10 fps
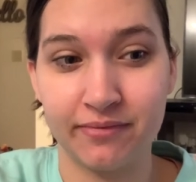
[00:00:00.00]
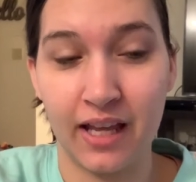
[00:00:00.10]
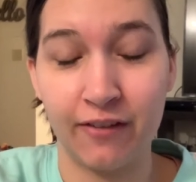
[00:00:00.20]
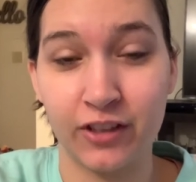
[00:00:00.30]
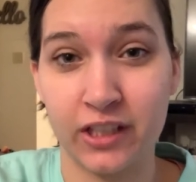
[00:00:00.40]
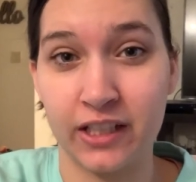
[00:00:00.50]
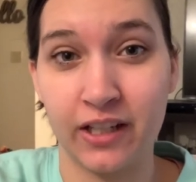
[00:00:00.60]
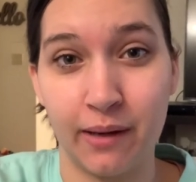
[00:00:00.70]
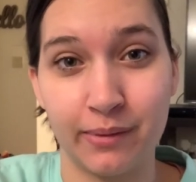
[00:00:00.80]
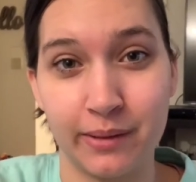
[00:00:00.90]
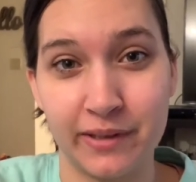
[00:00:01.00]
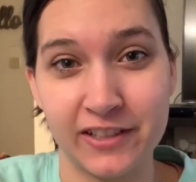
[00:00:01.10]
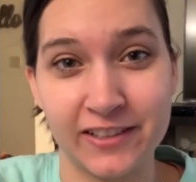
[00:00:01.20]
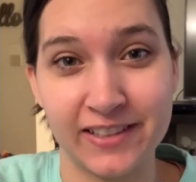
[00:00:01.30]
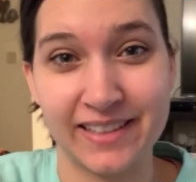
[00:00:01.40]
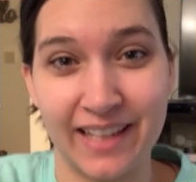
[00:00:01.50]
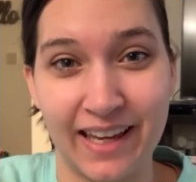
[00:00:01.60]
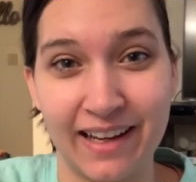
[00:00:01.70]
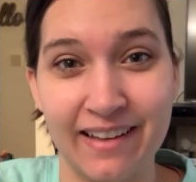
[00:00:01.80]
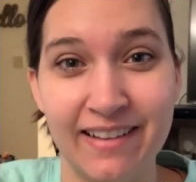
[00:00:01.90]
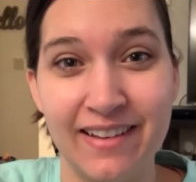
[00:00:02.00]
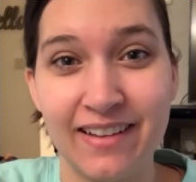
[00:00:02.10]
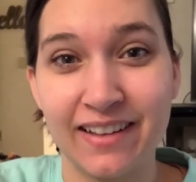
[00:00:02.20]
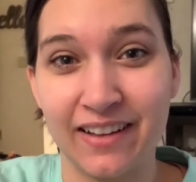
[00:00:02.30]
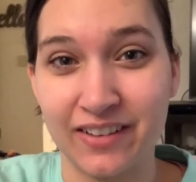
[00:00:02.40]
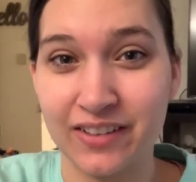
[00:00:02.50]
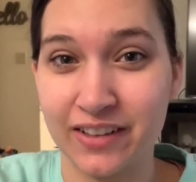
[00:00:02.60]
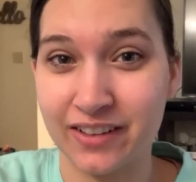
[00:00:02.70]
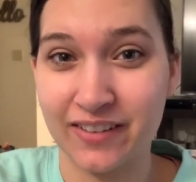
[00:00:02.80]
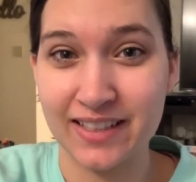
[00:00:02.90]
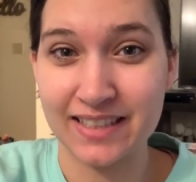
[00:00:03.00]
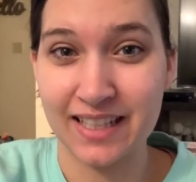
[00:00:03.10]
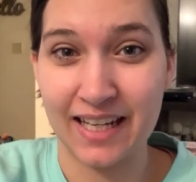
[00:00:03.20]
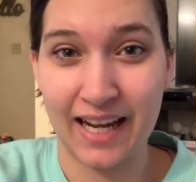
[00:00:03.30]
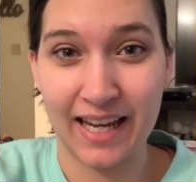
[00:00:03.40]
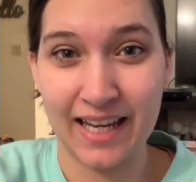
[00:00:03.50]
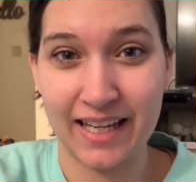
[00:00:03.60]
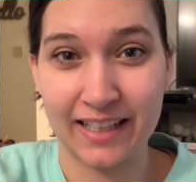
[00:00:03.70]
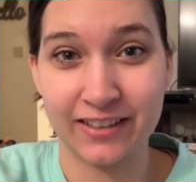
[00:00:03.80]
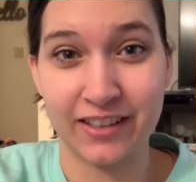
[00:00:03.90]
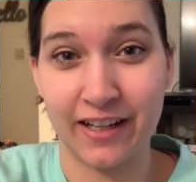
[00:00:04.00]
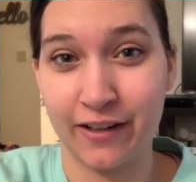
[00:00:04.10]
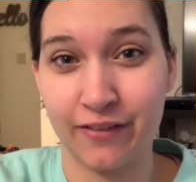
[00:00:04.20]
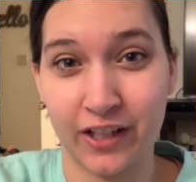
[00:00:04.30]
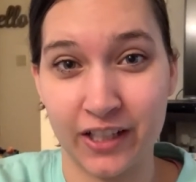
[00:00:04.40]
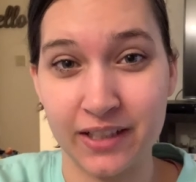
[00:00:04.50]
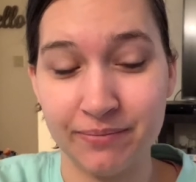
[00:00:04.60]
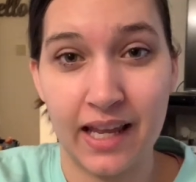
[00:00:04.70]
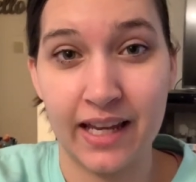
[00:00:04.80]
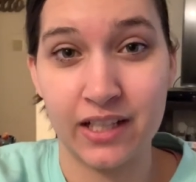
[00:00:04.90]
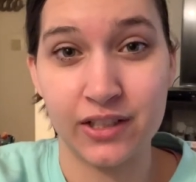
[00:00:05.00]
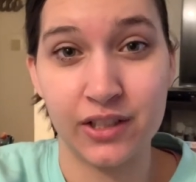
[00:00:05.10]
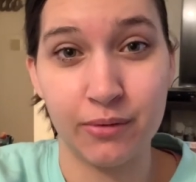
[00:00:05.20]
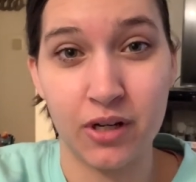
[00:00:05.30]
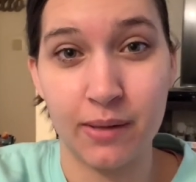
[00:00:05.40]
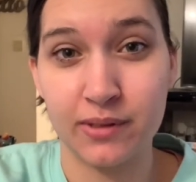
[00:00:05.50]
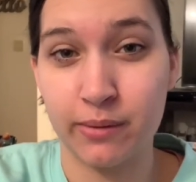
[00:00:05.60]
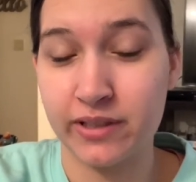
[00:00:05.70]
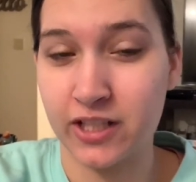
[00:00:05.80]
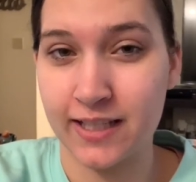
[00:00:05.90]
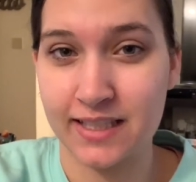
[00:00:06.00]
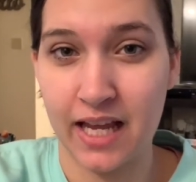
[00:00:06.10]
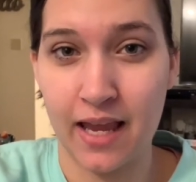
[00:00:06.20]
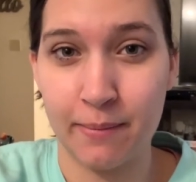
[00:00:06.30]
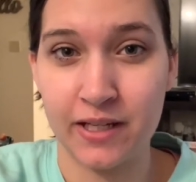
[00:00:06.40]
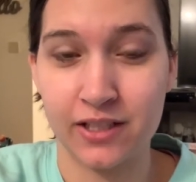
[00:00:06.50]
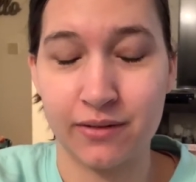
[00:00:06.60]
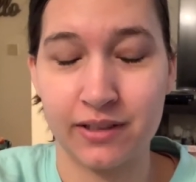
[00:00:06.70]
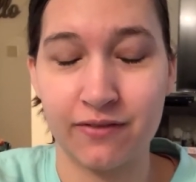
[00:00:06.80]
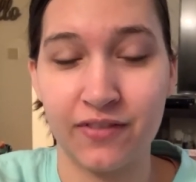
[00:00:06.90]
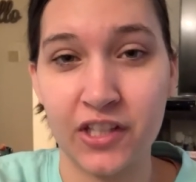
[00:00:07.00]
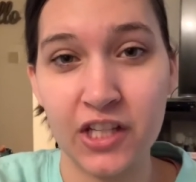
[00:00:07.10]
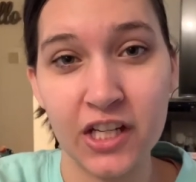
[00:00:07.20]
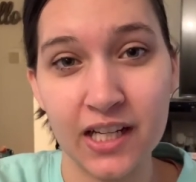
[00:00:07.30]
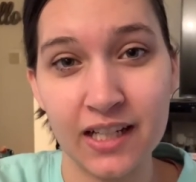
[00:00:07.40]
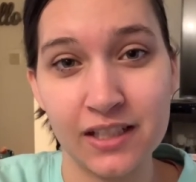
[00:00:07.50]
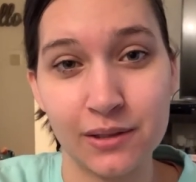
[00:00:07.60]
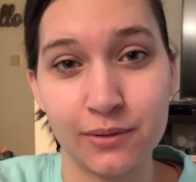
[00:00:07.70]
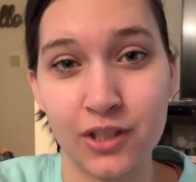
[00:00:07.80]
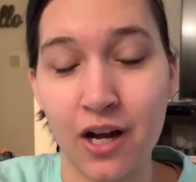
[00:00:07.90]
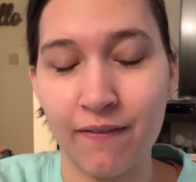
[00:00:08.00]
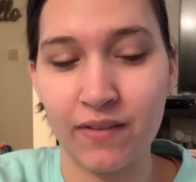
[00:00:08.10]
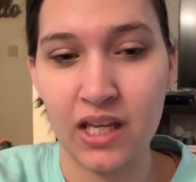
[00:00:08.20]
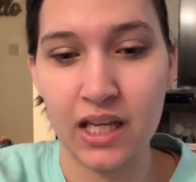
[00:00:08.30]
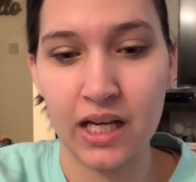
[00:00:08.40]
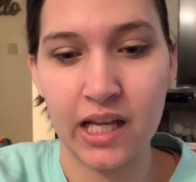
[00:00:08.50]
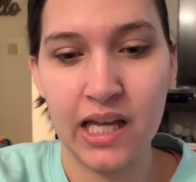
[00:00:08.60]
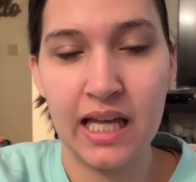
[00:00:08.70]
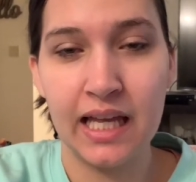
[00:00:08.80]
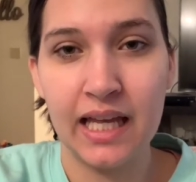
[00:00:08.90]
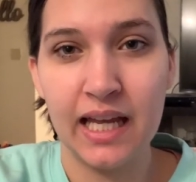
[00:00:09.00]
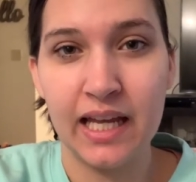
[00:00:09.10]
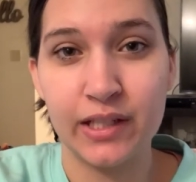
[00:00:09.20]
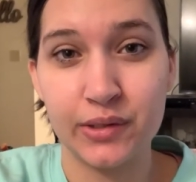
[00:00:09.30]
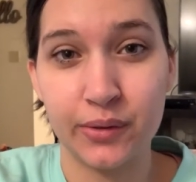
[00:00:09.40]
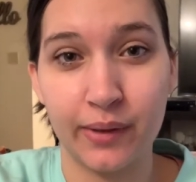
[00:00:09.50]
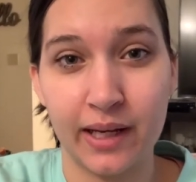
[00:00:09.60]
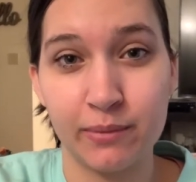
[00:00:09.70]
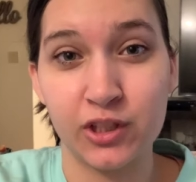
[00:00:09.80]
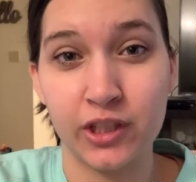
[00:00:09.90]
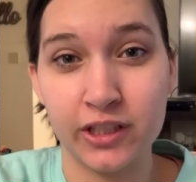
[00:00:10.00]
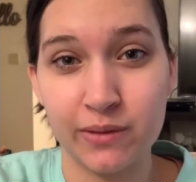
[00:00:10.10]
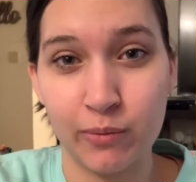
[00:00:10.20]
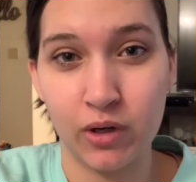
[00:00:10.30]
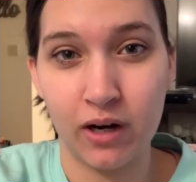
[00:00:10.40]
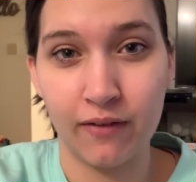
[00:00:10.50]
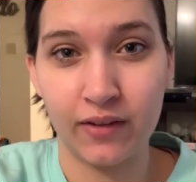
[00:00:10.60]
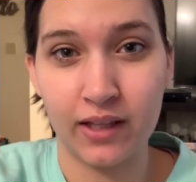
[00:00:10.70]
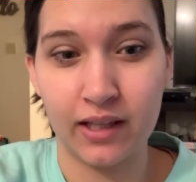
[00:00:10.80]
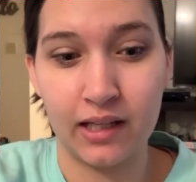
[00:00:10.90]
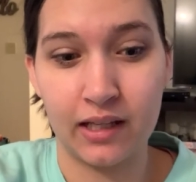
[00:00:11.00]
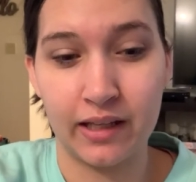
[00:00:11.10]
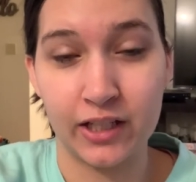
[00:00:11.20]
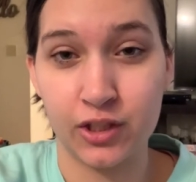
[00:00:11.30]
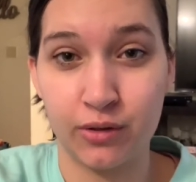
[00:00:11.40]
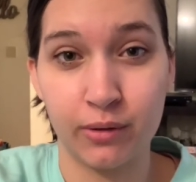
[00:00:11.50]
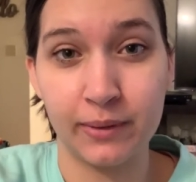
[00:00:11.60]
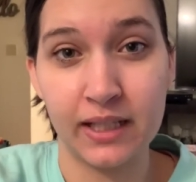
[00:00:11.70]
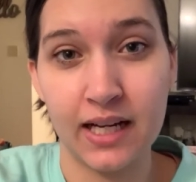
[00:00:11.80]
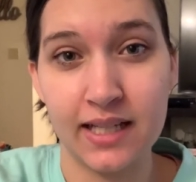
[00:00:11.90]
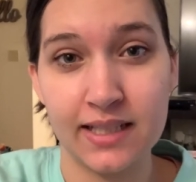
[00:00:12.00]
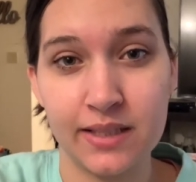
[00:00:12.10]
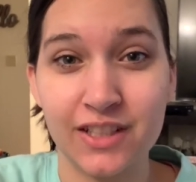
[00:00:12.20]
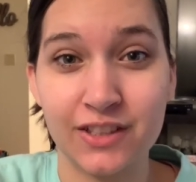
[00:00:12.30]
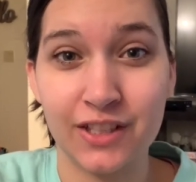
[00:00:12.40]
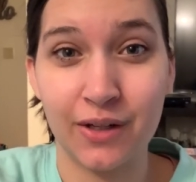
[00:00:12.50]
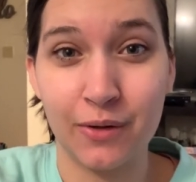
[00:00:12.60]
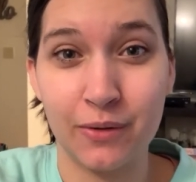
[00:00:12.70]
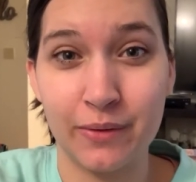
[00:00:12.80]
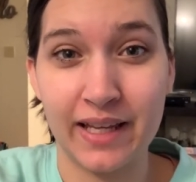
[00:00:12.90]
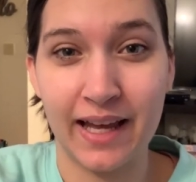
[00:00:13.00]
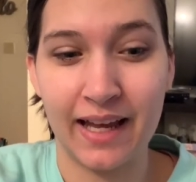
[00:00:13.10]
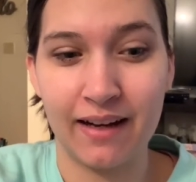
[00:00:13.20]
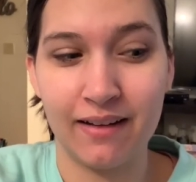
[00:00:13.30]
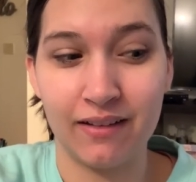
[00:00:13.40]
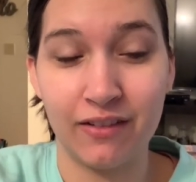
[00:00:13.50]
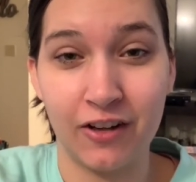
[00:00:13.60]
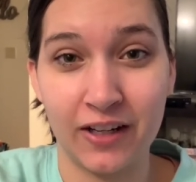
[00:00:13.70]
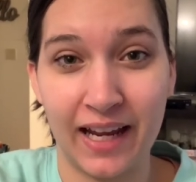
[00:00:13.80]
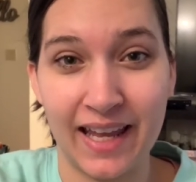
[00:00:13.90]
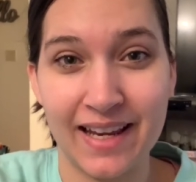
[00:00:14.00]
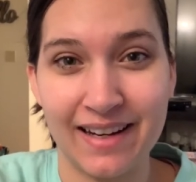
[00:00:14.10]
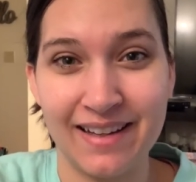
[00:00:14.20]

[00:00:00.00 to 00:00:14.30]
after dinner, I pretty much just like cuddled her the rest of the night and took care of her. And she woke up so much last night because she wasn't feeling good and she was coughing and she would wake up to nurse more often than like she normally does. So we had a long night,